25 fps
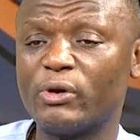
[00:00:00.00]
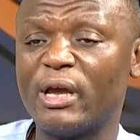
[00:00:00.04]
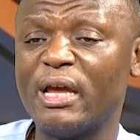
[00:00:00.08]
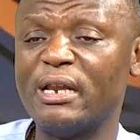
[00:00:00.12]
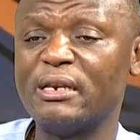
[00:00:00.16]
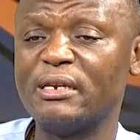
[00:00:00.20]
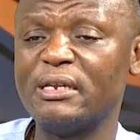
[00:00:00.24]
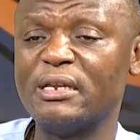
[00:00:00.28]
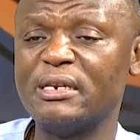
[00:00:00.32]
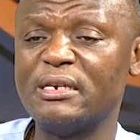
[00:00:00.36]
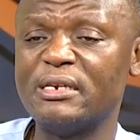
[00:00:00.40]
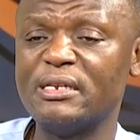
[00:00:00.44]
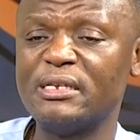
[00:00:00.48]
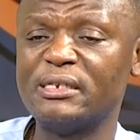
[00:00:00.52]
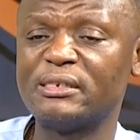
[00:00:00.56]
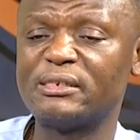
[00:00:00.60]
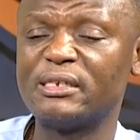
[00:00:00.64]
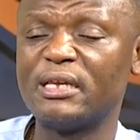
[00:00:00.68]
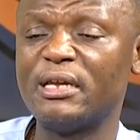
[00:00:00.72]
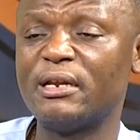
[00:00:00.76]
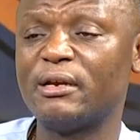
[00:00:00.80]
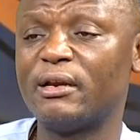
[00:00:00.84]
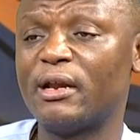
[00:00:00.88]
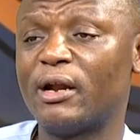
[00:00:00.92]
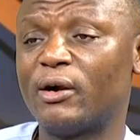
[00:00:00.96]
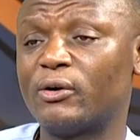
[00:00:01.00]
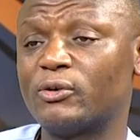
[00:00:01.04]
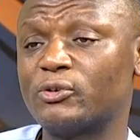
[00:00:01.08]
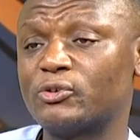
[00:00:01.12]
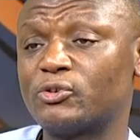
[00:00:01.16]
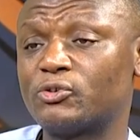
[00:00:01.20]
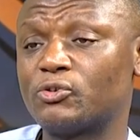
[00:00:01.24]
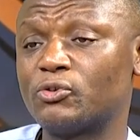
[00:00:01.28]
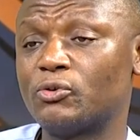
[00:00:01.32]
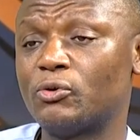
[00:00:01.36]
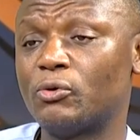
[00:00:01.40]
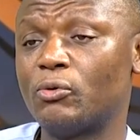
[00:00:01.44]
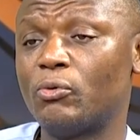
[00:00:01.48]
And in this area
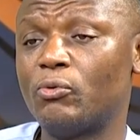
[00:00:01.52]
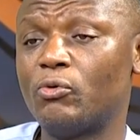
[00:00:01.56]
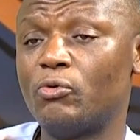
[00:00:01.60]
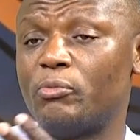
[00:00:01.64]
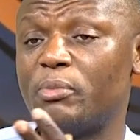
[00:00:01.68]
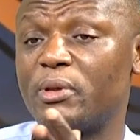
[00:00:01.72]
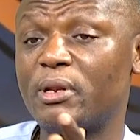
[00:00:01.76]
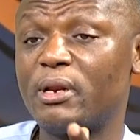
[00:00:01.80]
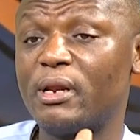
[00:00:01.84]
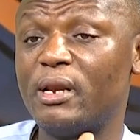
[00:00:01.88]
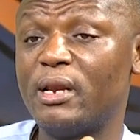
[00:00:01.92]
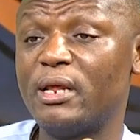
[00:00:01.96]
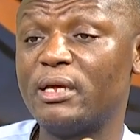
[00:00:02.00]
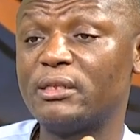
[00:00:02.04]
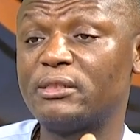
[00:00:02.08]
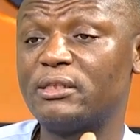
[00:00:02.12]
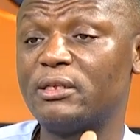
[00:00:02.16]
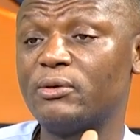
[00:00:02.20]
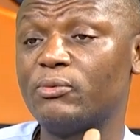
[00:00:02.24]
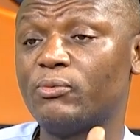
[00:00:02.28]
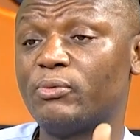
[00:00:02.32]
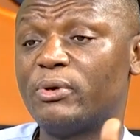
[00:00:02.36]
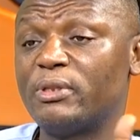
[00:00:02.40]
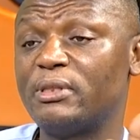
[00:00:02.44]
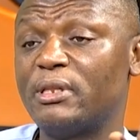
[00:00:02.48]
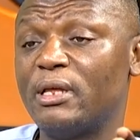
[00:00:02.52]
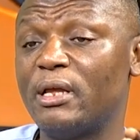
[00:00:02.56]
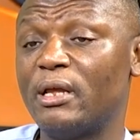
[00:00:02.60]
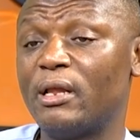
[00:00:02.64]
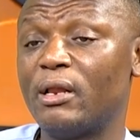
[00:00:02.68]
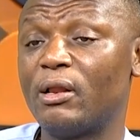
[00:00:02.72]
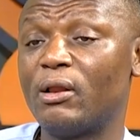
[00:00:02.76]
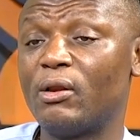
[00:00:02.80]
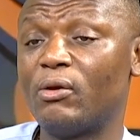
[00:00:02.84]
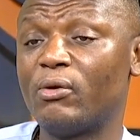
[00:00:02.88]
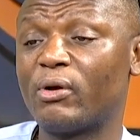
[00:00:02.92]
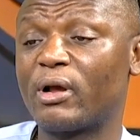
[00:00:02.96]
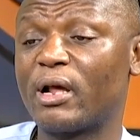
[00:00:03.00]
also, we'll be relating with
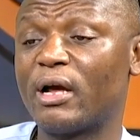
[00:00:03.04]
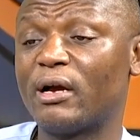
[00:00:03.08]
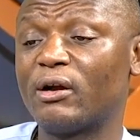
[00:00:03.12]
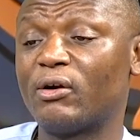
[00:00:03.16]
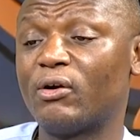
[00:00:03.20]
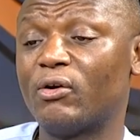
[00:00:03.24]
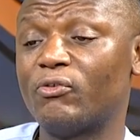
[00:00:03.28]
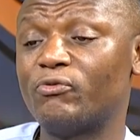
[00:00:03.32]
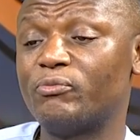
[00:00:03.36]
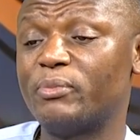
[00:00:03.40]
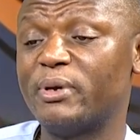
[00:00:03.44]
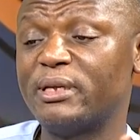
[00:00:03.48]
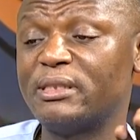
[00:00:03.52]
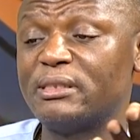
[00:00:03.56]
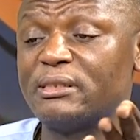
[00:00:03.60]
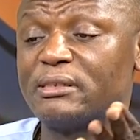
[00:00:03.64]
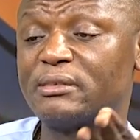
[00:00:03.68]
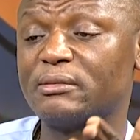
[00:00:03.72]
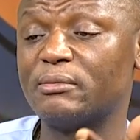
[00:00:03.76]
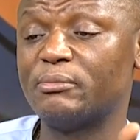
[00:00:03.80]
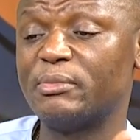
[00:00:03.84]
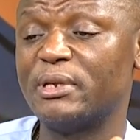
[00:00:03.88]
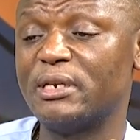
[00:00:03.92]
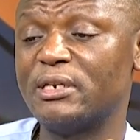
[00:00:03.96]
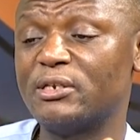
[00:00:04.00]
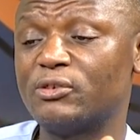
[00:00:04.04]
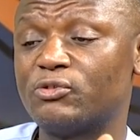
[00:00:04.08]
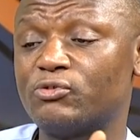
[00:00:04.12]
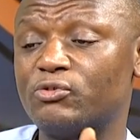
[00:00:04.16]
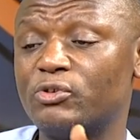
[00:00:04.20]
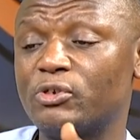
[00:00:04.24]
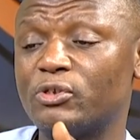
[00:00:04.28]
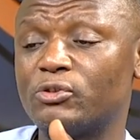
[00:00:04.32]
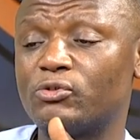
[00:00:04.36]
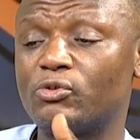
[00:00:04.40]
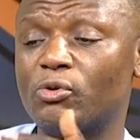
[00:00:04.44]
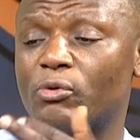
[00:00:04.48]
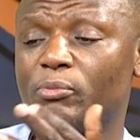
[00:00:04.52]
the local government
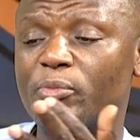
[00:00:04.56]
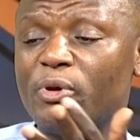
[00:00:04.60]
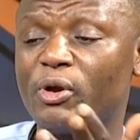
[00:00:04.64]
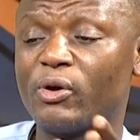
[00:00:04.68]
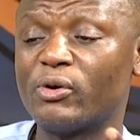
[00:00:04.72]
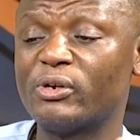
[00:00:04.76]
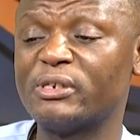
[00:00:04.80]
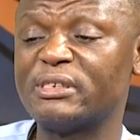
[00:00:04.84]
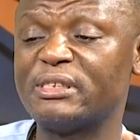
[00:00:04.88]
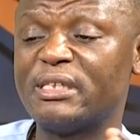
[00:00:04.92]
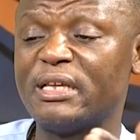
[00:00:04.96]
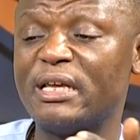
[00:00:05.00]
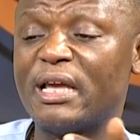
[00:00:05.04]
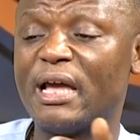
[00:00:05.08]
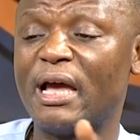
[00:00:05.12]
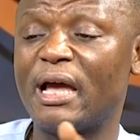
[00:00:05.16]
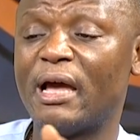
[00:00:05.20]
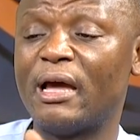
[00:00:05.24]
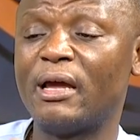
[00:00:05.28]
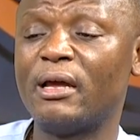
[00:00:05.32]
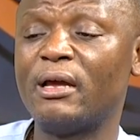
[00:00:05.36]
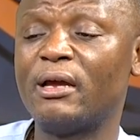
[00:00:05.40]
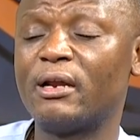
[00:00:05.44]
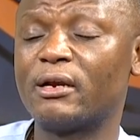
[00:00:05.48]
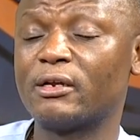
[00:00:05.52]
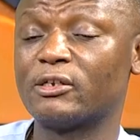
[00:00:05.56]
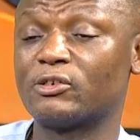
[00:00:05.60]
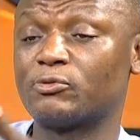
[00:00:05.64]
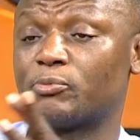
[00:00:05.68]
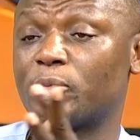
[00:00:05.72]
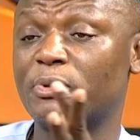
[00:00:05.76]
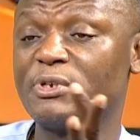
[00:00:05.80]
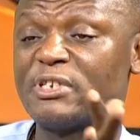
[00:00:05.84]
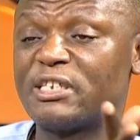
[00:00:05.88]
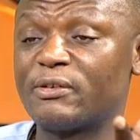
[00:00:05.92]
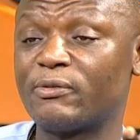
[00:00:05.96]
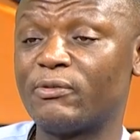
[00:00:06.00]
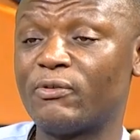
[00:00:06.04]
ministry too, because they are
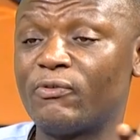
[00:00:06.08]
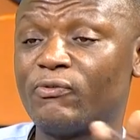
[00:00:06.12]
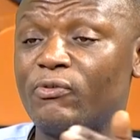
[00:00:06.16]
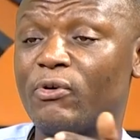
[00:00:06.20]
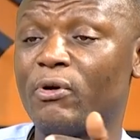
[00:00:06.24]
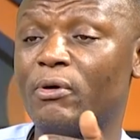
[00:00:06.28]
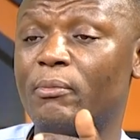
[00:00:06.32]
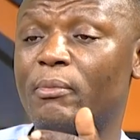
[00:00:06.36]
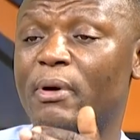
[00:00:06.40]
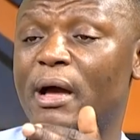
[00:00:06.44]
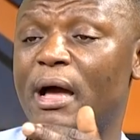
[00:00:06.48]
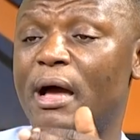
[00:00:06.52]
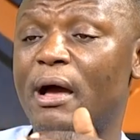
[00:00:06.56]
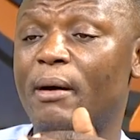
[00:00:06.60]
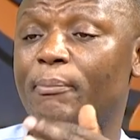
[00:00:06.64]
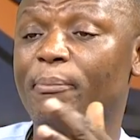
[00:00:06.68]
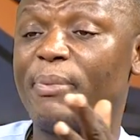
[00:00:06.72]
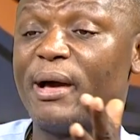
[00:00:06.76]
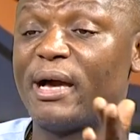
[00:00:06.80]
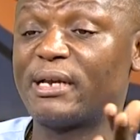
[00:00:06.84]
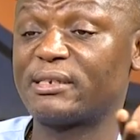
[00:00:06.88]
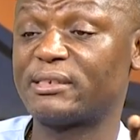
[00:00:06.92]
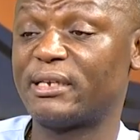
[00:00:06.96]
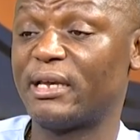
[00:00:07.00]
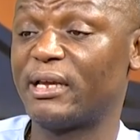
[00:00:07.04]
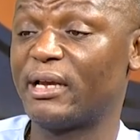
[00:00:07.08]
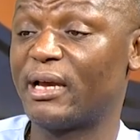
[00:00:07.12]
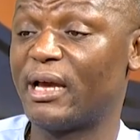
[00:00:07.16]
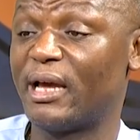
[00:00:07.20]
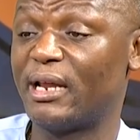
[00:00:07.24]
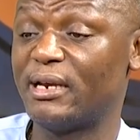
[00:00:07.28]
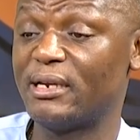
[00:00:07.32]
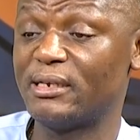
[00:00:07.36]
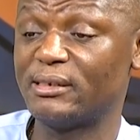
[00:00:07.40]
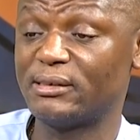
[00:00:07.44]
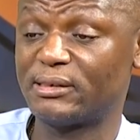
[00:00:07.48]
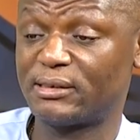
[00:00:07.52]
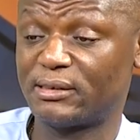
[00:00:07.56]
responsible for our parks and
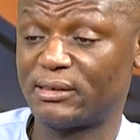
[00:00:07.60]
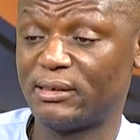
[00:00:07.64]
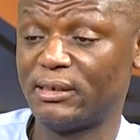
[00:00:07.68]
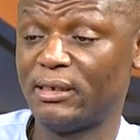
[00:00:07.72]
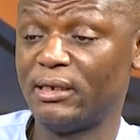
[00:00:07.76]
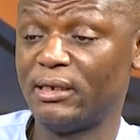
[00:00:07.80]
gardens.